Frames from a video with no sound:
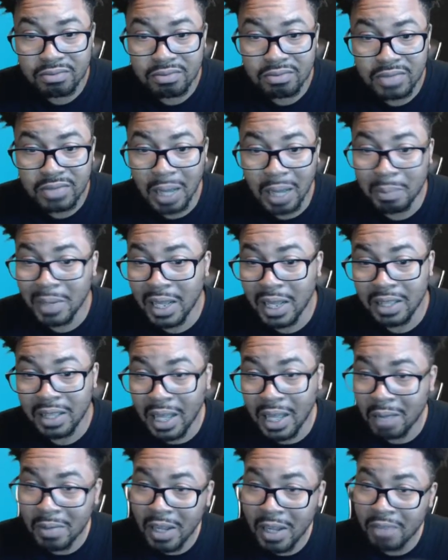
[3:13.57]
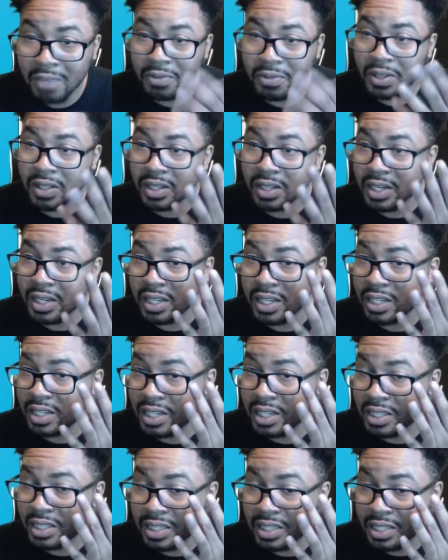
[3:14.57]
I'm not feeling it. It
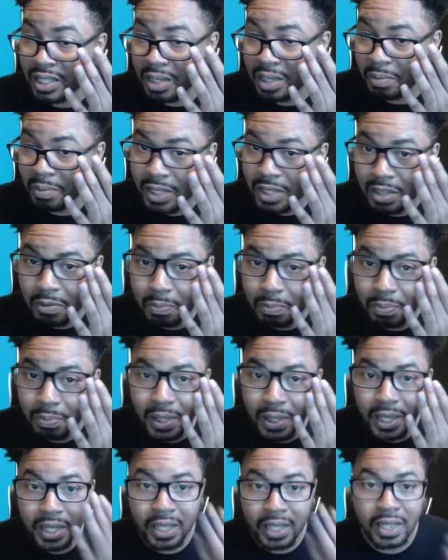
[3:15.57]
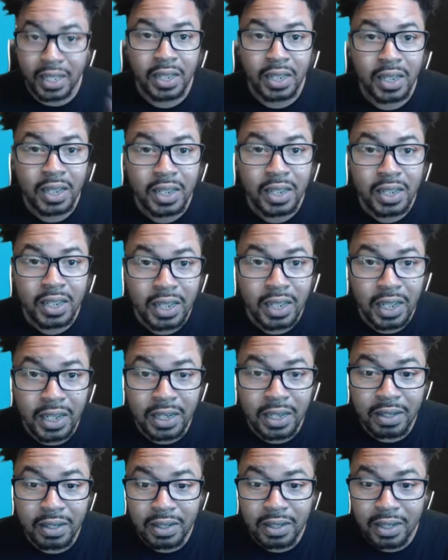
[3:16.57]
doesn't come into play
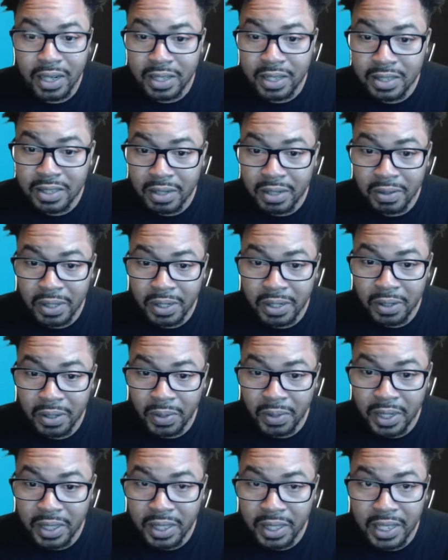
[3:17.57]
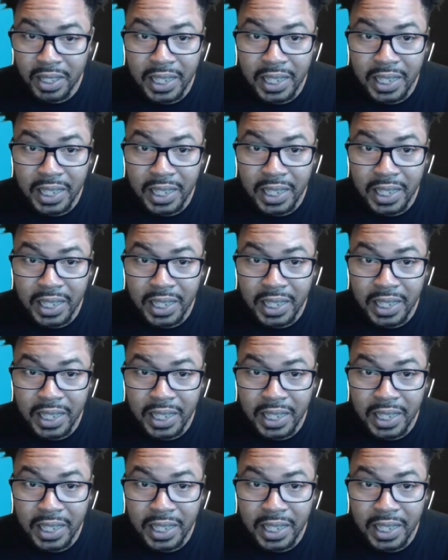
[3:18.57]
and necessarily do anything. It